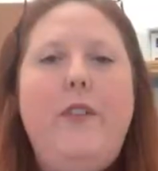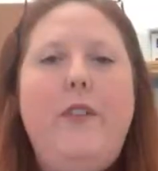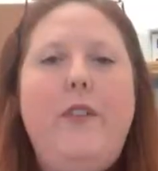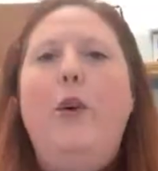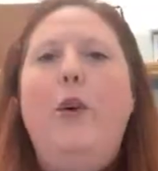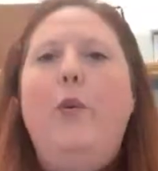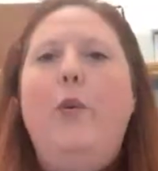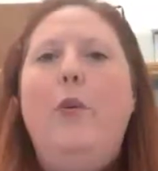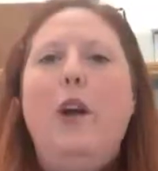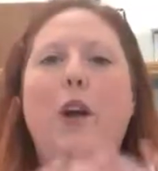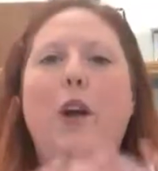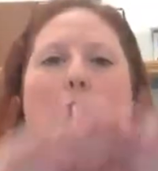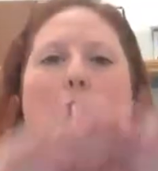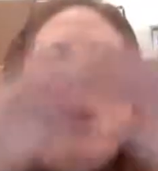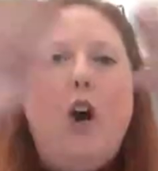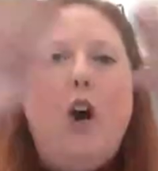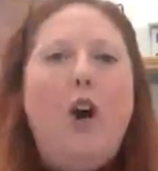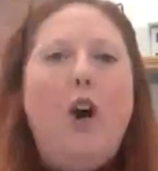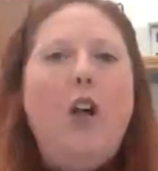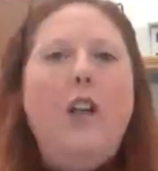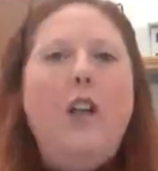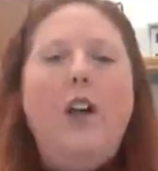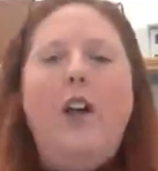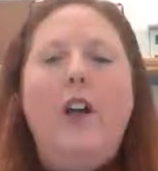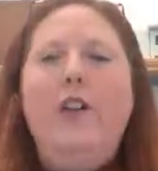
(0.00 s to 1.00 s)
We are
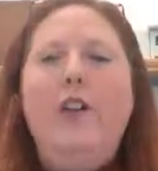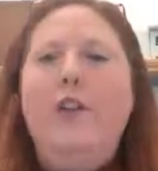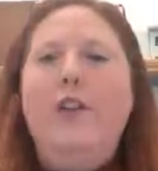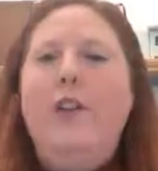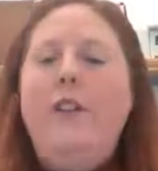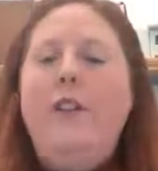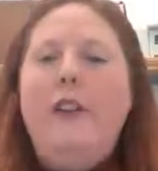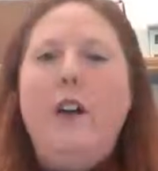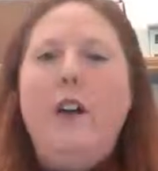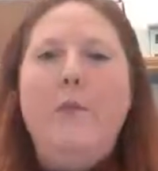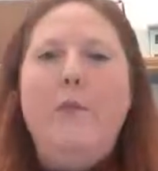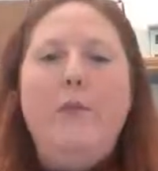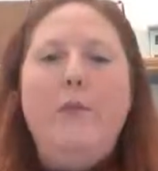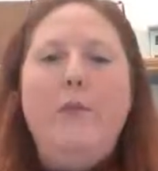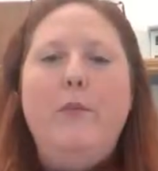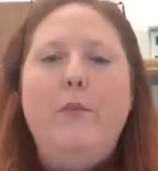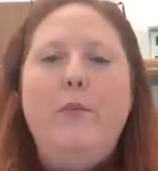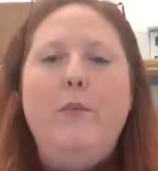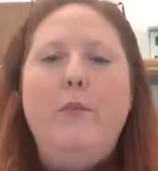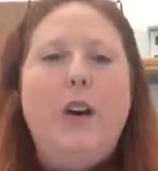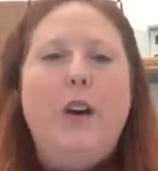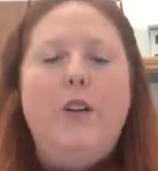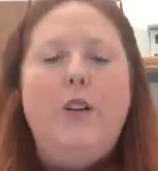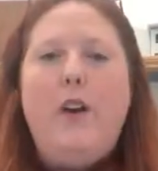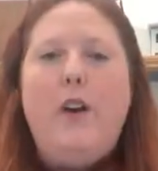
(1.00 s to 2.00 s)
all under the umbrella
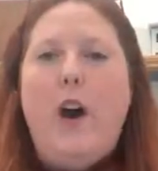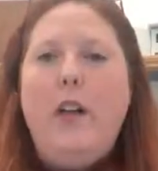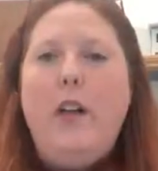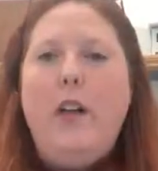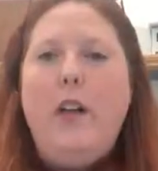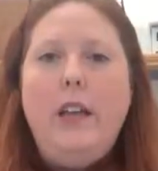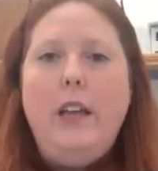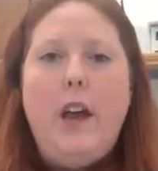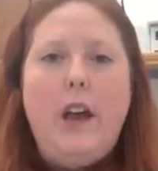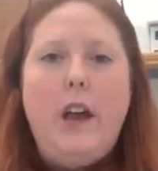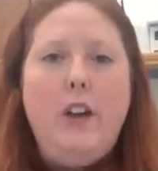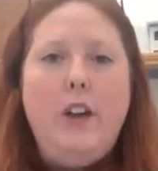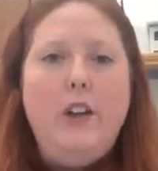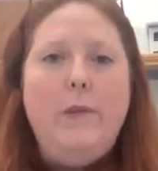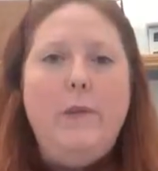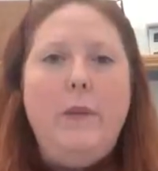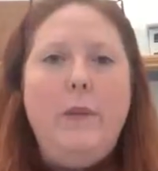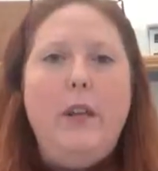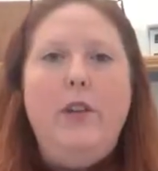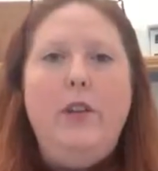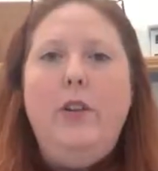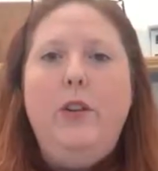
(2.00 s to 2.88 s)
of Holly Hireman,